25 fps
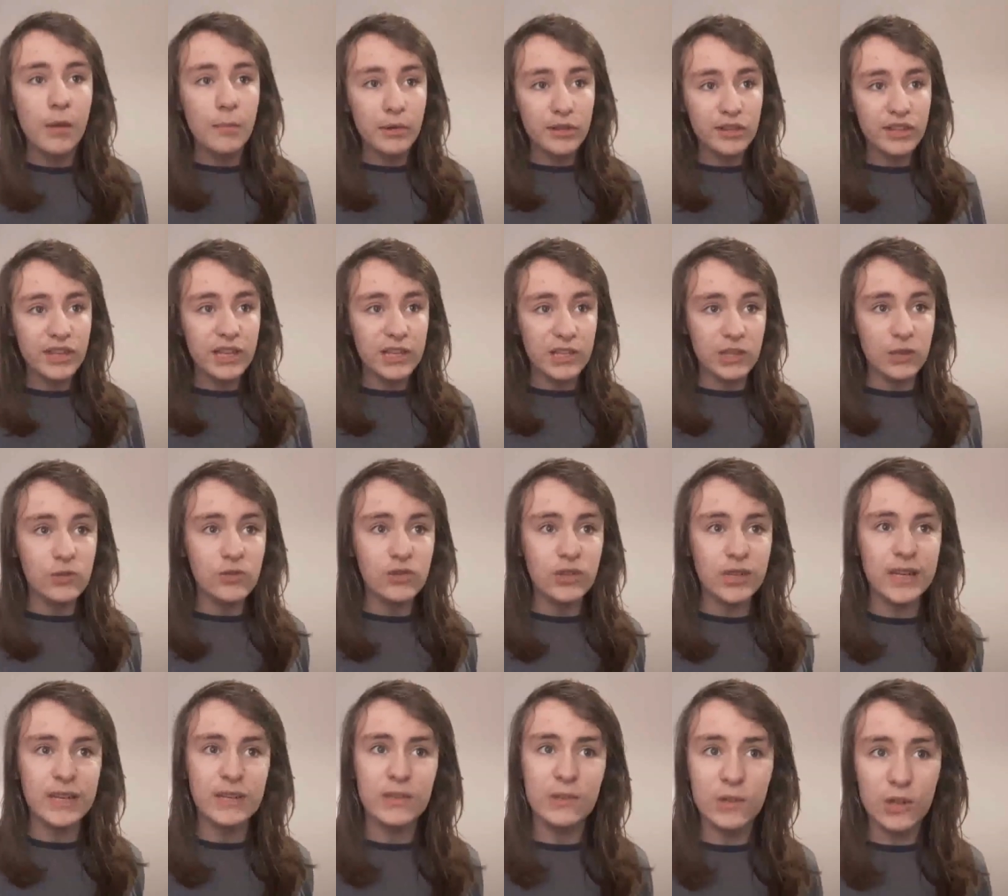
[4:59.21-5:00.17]
but they
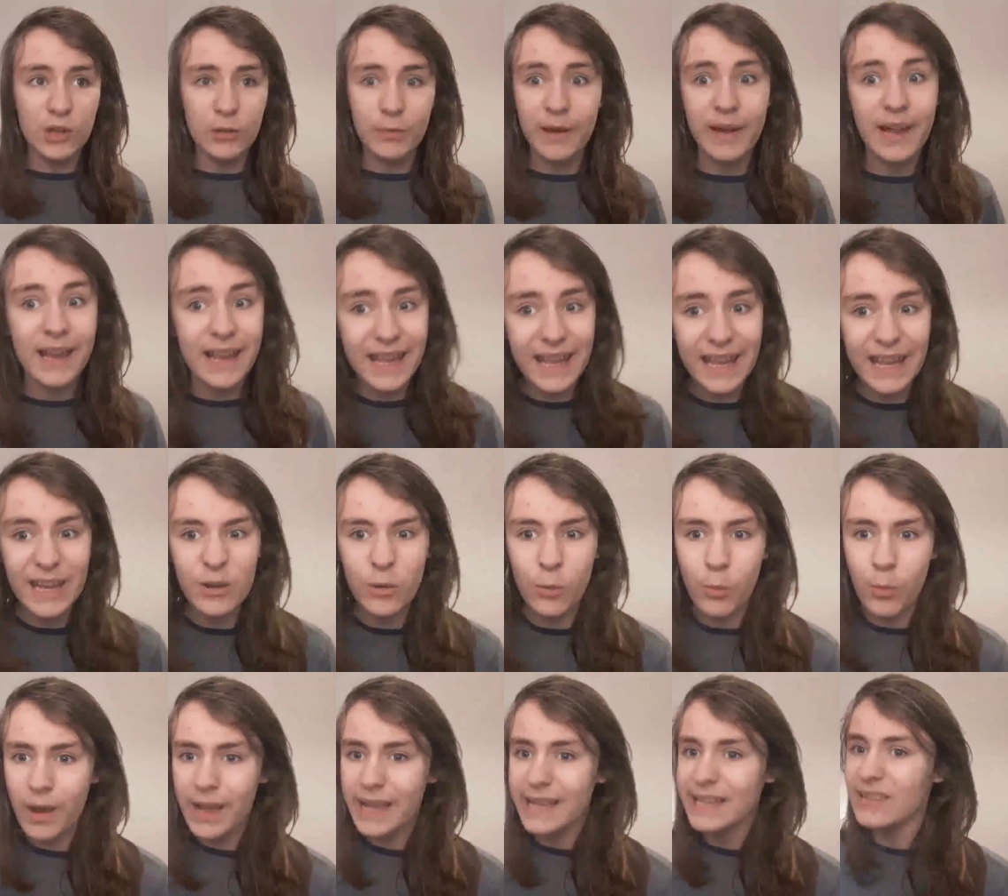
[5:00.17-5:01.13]
usually talk about it in a
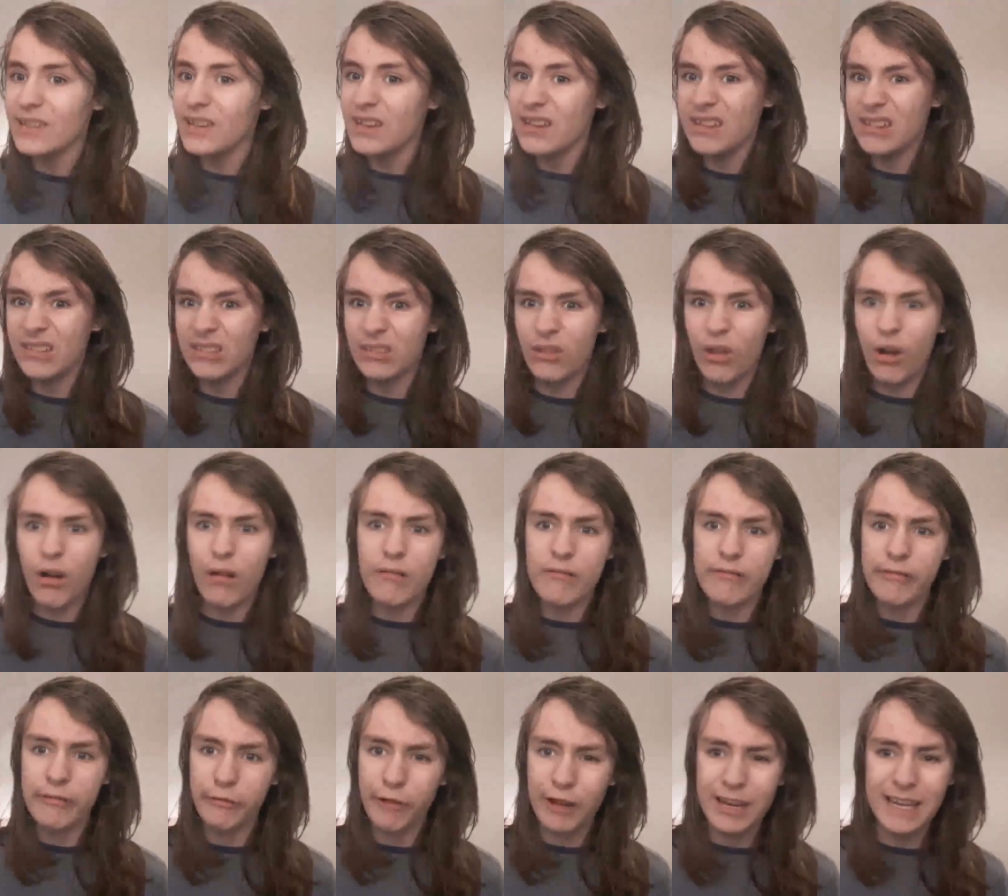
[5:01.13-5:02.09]
way that is not
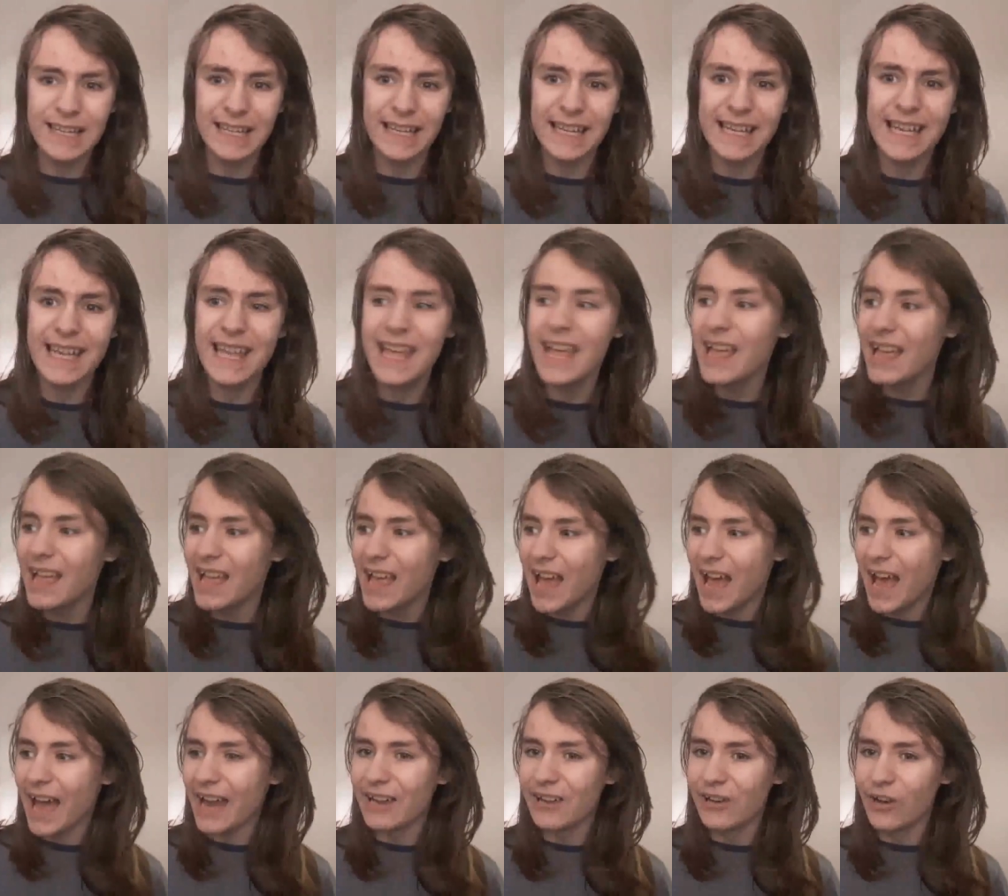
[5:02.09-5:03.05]
friendly
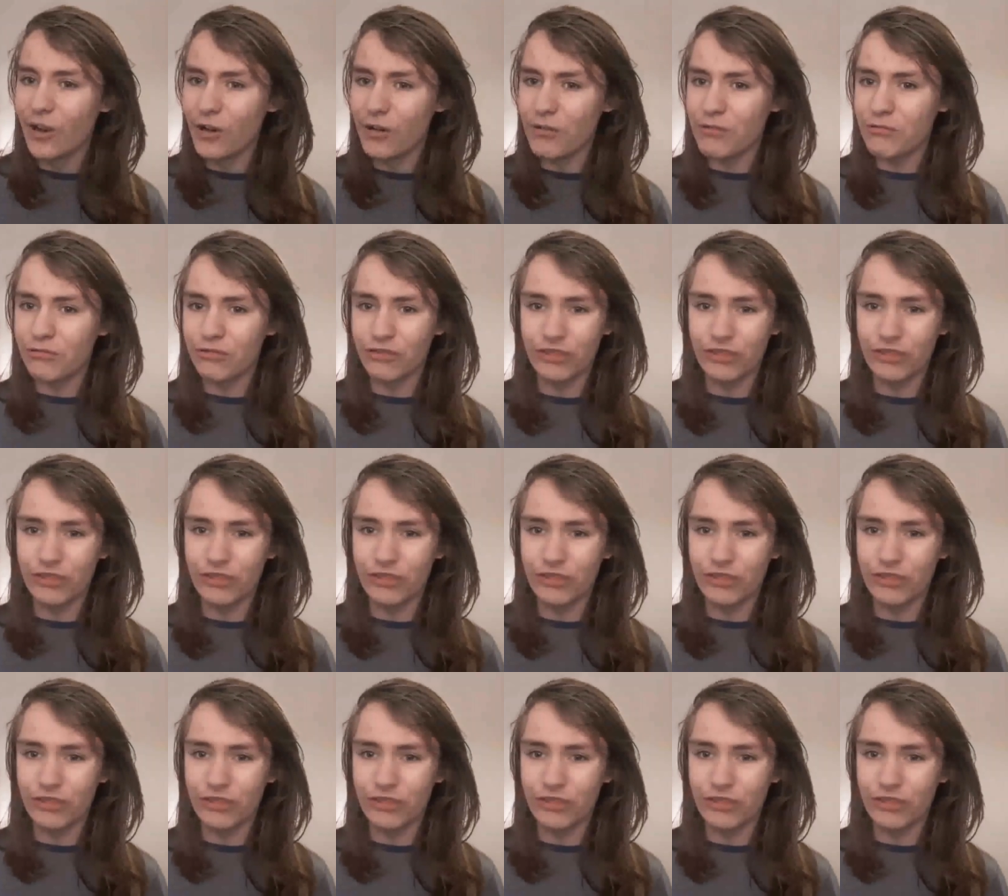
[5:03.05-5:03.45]
and not